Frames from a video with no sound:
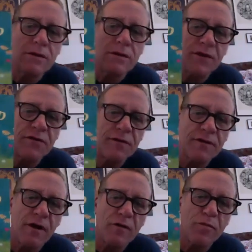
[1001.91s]
This one's
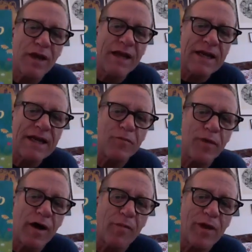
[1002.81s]
called Penny and
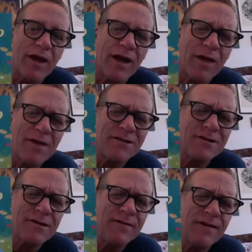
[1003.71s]
Pup, and I'm not
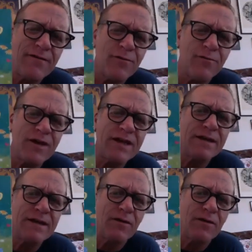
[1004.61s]
sure if I've ever read